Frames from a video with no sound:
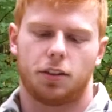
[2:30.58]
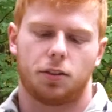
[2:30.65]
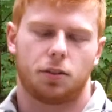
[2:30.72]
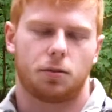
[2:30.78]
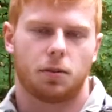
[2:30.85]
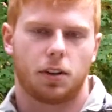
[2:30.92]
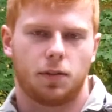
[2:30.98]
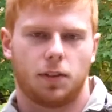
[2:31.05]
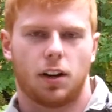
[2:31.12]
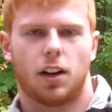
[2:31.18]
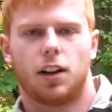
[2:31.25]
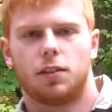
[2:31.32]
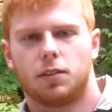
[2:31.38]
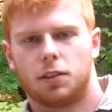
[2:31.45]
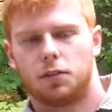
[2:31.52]

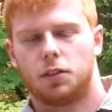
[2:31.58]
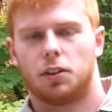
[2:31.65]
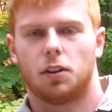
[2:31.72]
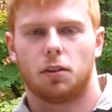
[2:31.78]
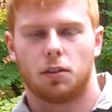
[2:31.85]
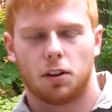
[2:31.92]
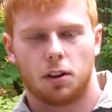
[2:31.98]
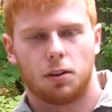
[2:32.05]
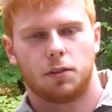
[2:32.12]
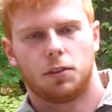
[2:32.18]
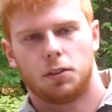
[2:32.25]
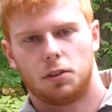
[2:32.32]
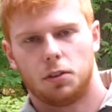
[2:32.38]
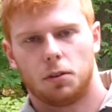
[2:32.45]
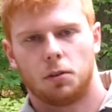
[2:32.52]
SR25s, if you don't know,
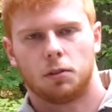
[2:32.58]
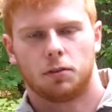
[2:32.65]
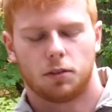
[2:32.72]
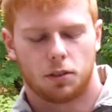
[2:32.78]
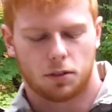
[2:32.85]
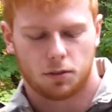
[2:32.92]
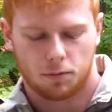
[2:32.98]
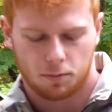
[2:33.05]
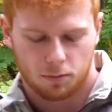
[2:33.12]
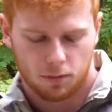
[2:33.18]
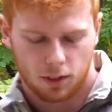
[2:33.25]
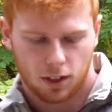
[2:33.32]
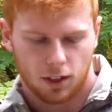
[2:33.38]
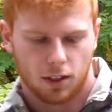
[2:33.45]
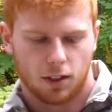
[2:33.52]
if you do, just
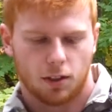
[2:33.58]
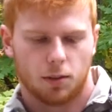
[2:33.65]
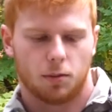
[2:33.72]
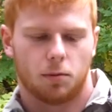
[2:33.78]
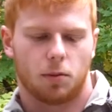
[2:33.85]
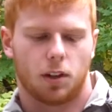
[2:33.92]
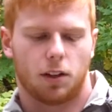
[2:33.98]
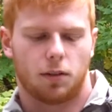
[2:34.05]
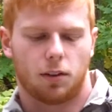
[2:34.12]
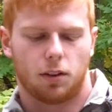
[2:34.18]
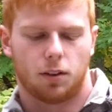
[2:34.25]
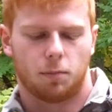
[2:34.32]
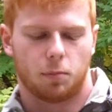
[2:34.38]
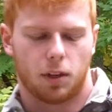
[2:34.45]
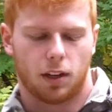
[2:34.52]

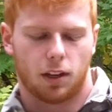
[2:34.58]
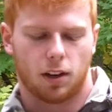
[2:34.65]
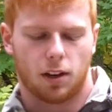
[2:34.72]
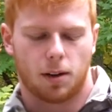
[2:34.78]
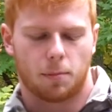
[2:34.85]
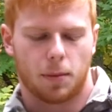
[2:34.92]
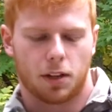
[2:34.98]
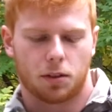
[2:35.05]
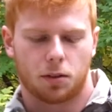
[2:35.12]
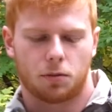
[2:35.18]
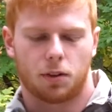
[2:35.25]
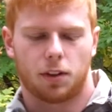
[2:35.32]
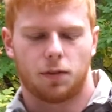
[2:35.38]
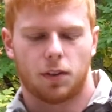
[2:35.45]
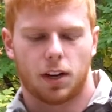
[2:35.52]
whatever. But
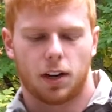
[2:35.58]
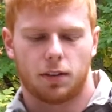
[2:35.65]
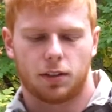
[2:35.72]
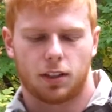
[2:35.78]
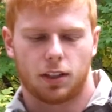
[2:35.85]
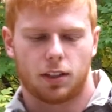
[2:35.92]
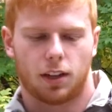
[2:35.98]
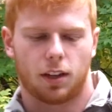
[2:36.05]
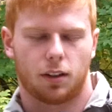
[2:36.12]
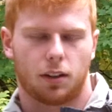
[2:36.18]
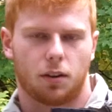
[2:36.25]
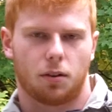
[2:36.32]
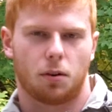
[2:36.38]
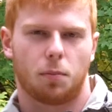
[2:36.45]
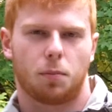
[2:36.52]
SR25s, they
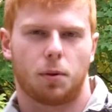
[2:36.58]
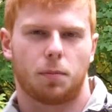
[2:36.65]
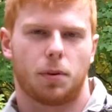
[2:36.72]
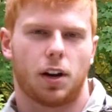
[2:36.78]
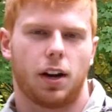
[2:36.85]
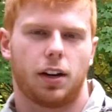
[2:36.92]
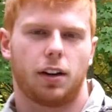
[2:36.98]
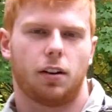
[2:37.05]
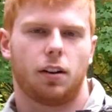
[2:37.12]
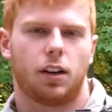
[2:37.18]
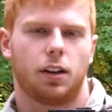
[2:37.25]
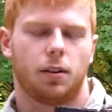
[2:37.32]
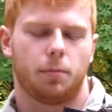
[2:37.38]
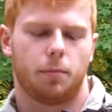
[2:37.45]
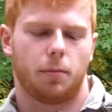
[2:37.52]
take their own
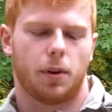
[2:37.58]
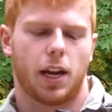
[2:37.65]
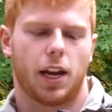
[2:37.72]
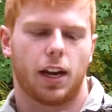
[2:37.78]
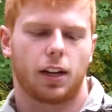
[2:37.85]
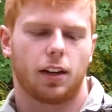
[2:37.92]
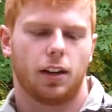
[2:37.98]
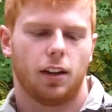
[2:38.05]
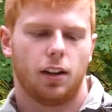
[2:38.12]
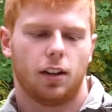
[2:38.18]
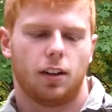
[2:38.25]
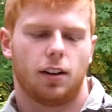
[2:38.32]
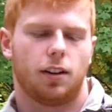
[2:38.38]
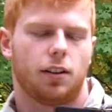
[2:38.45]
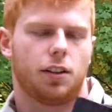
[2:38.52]
proprietary mag.
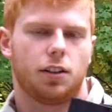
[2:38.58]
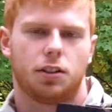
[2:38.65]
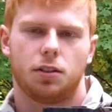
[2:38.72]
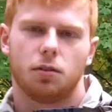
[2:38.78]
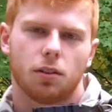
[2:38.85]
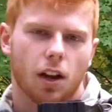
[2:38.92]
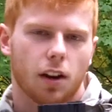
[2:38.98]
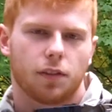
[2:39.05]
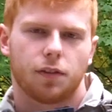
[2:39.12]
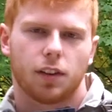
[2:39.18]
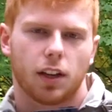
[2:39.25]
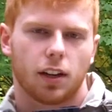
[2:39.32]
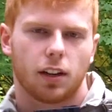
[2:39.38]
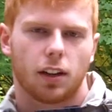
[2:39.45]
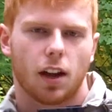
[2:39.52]
These do not
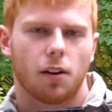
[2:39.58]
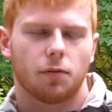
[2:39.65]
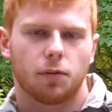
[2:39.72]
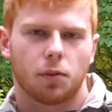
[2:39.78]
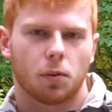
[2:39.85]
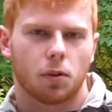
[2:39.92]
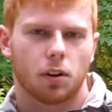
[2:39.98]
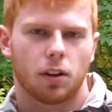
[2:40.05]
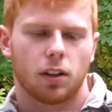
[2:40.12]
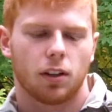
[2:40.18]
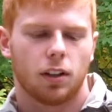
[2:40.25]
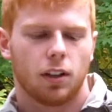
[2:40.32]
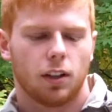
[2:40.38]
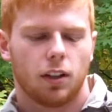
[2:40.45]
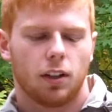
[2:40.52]
fit M4 or
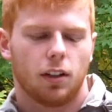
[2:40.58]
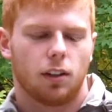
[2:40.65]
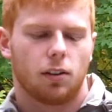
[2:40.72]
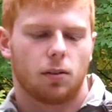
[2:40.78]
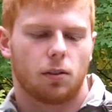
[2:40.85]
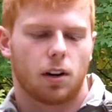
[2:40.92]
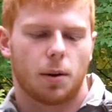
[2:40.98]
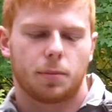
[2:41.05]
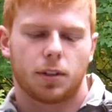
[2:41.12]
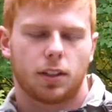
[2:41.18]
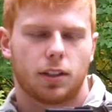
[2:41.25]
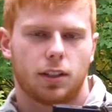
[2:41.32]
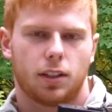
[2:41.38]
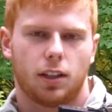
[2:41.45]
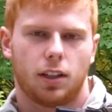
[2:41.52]

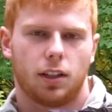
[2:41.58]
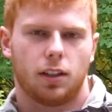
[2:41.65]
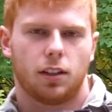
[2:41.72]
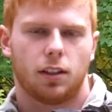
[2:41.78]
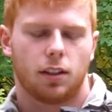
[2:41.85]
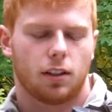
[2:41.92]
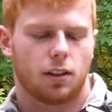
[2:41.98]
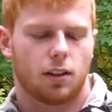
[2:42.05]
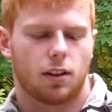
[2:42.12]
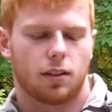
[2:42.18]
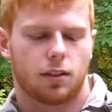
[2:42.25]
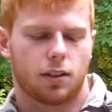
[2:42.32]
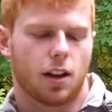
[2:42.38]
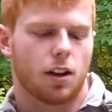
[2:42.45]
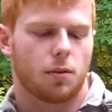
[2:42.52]
M16
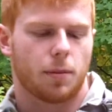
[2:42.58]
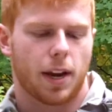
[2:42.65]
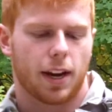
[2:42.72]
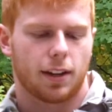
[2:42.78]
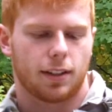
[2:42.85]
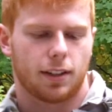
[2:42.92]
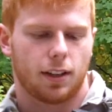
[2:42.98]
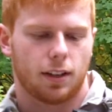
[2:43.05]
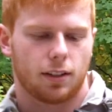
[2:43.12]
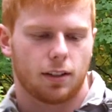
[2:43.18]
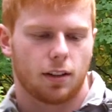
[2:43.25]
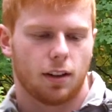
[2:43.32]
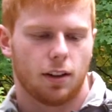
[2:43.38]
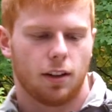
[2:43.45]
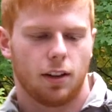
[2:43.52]
style
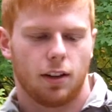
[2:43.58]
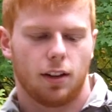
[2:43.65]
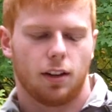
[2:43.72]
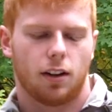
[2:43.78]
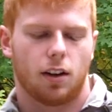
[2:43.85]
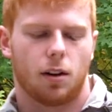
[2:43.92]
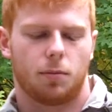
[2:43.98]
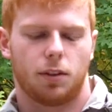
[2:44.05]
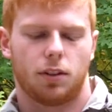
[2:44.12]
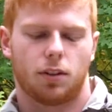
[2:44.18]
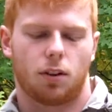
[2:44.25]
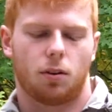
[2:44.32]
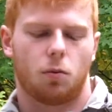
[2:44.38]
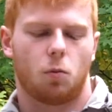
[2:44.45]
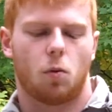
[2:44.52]
magazines.
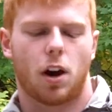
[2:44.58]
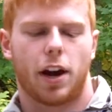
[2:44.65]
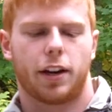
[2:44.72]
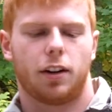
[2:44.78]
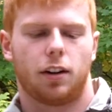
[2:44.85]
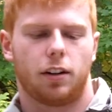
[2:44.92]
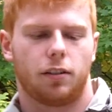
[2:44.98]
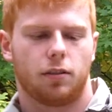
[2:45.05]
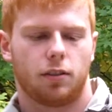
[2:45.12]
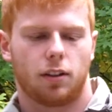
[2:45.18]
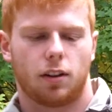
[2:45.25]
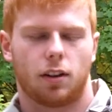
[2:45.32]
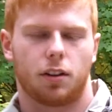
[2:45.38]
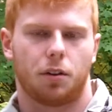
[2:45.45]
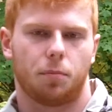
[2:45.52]
These are wider,
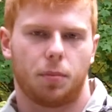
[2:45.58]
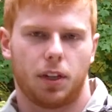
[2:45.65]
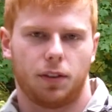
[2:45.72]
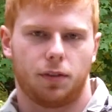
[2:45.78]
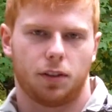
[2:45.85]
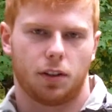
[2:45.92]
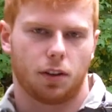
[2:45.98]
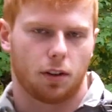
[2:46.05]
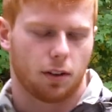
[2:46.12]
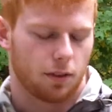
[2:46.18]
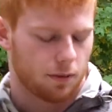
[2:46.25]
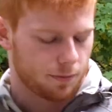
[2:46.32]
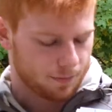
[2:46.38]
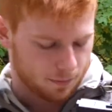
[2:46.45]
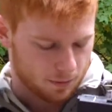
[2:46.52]
they're beefier.